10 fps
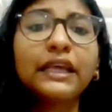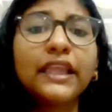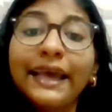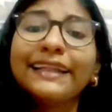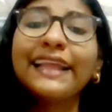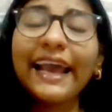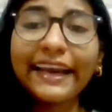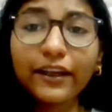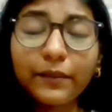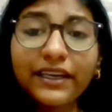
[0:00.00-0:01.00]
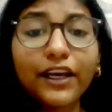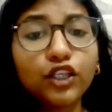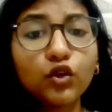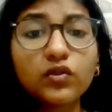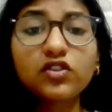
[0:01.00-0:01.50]
The agreement are
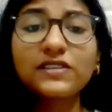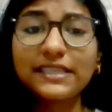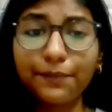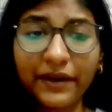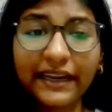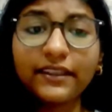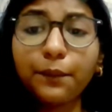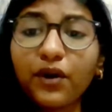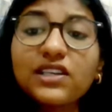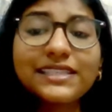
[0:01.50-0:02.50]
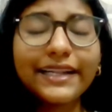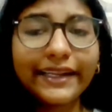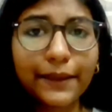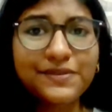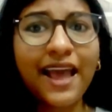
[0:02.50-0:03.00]
used to separate the personal
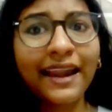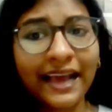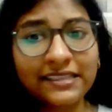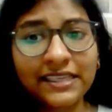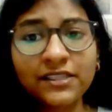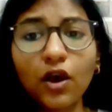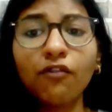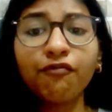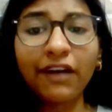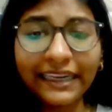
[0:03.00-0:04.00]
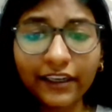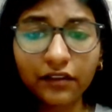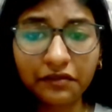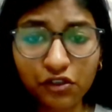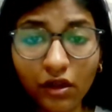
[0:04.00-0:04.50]
debts and assets of one
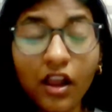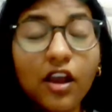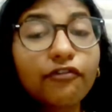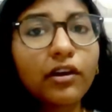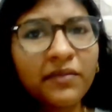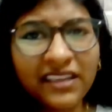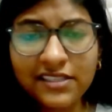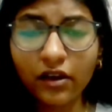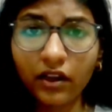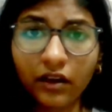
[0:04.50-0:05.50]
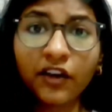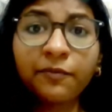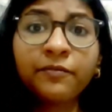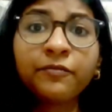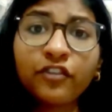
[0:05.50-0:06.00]
individual from his or her
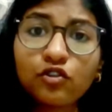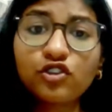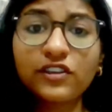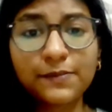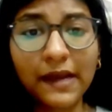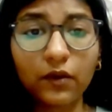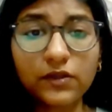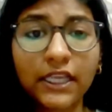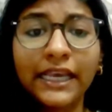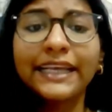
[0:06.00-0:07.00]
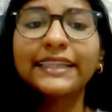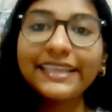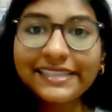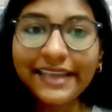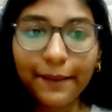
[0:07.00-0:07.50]
future spouse.
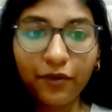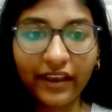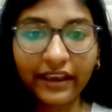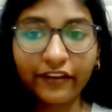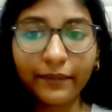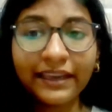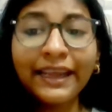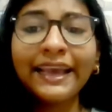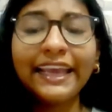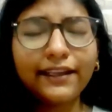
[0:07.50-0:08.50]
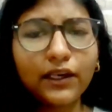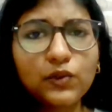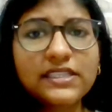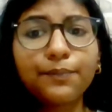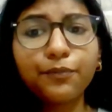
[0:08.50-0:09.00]
This type of agreement
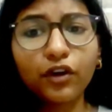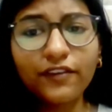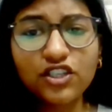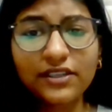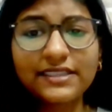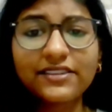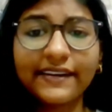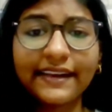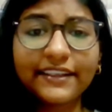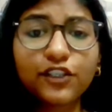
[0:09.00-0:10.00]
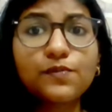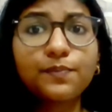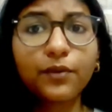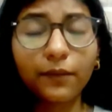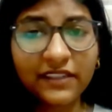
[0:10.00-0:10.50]
includes the provisions related
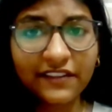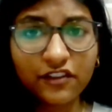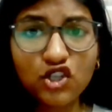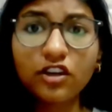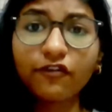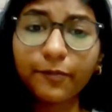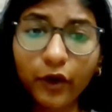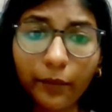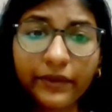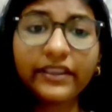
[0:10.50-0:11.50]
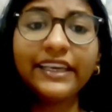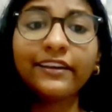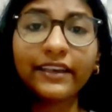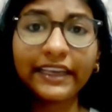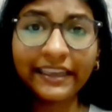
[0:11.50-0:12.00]
to division of property,
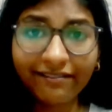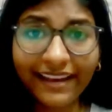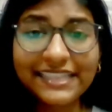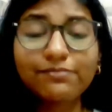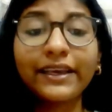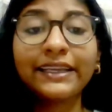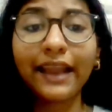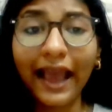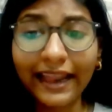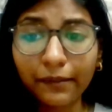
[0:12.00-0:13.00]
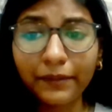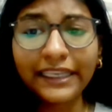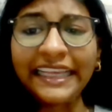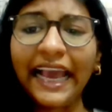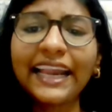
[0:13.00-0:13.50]
investment,
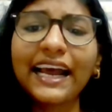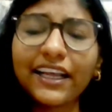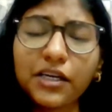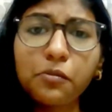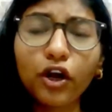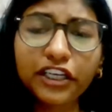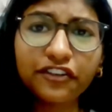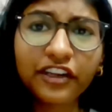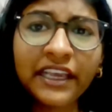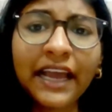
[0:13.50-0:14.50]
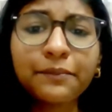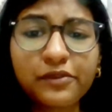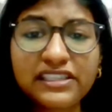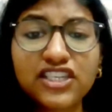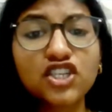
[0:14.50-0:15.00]
alimony, and other monetary and
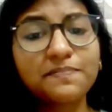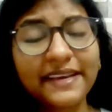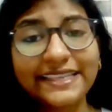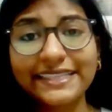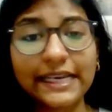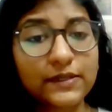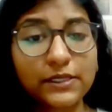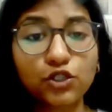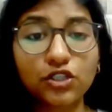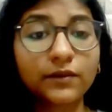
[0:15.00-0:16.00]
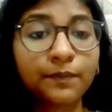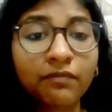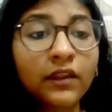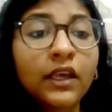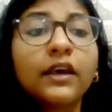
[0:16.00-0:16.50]
possession-based negotiation.
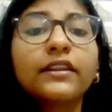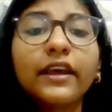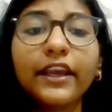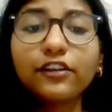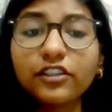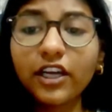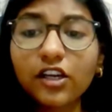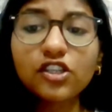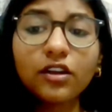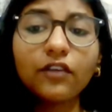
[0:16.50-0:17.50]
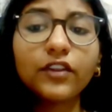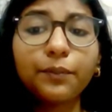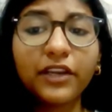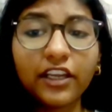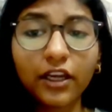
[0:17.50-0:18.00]
The introduction of the
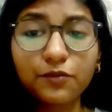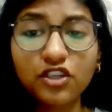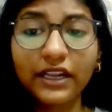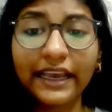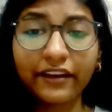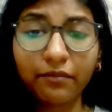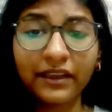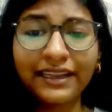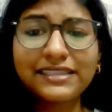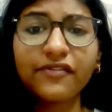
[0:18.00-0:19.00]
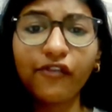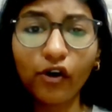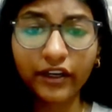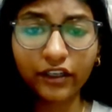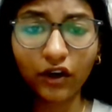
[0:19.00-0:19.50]
prenuptial agreement is a
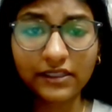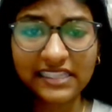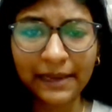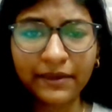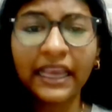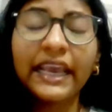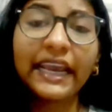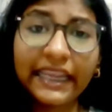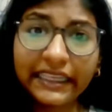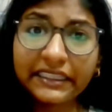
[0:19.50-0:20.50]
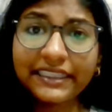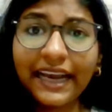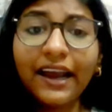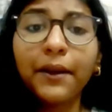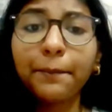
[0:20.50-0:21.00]
foreign concept. In
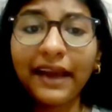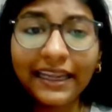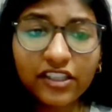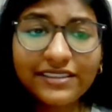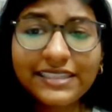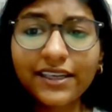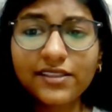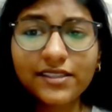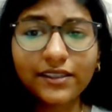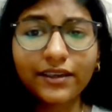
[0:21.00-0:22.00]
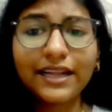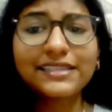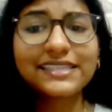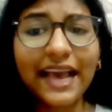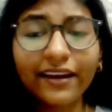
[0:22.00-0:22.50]
India, marriage is considered as
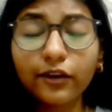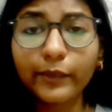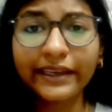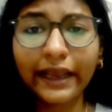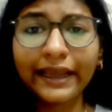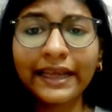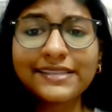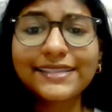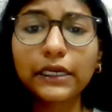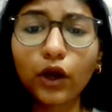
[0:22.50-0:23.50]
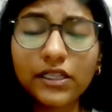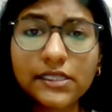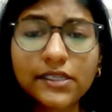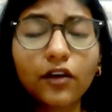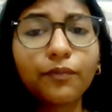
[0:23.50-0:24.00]
a sacrament, and hence the
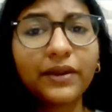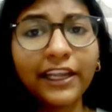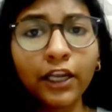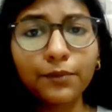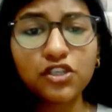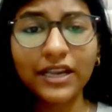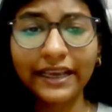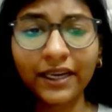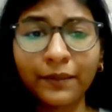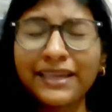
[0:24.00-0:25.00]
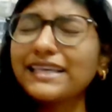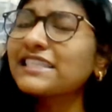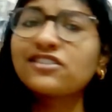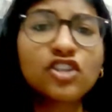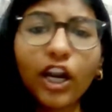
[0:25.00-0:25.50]
concept of prenuptial agreement is
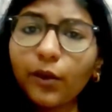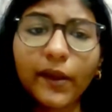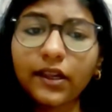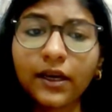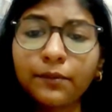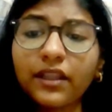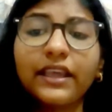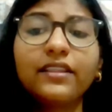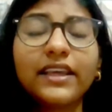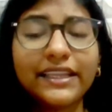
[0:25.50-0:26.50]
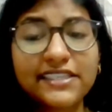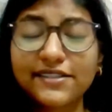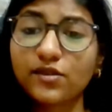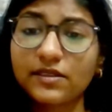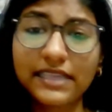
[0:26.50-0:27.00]
not welcomed in the Indian
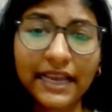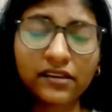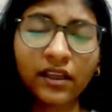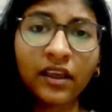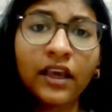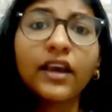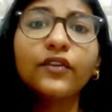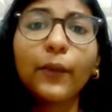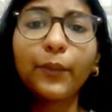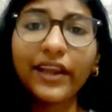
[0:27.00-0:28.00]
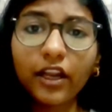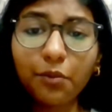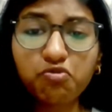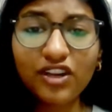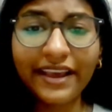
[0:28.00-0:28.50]
society. The
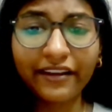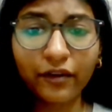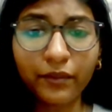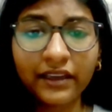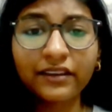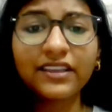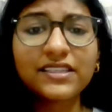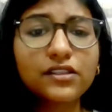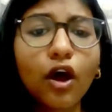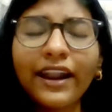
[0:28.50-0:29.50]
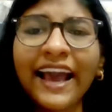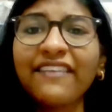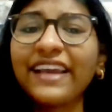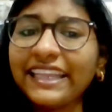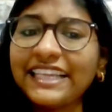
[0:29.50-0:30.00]
prenuptial agreement does not have
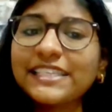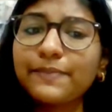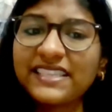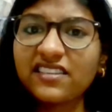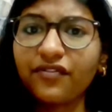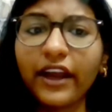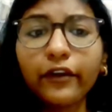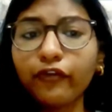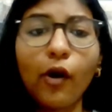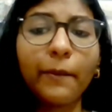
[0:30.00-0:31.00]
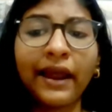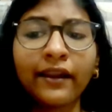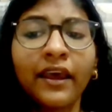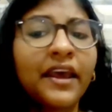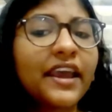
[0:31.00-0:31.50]
any specified format.
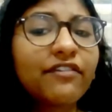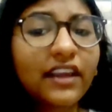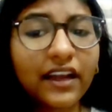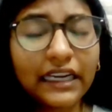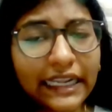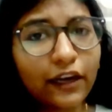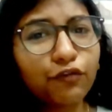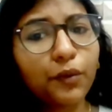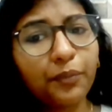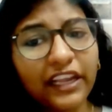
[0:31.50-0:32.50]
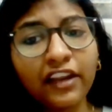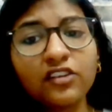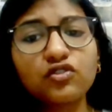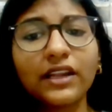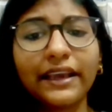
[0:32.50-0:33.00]
If the content of the
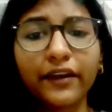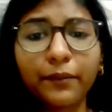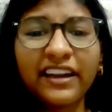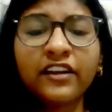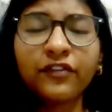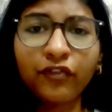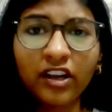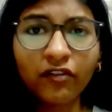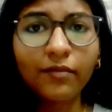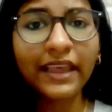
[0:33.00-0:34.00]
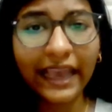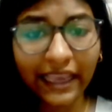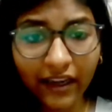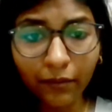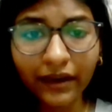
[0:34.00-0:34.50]
prenuptial agreement differs from the
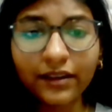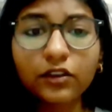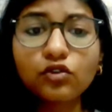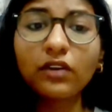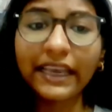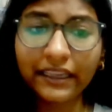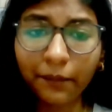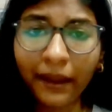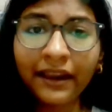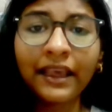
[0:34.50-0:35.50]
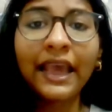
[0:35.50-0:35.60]
agreement to agreement,